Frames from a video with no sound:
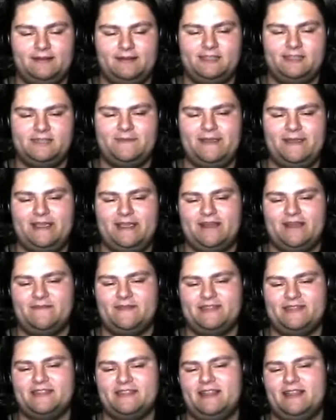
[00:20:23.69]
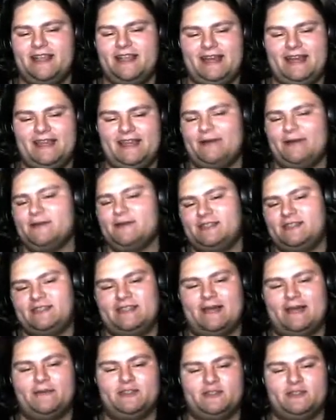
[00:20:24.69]
Speaking of miscellany, that was
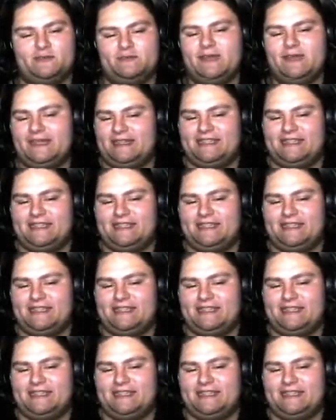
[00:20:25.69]
like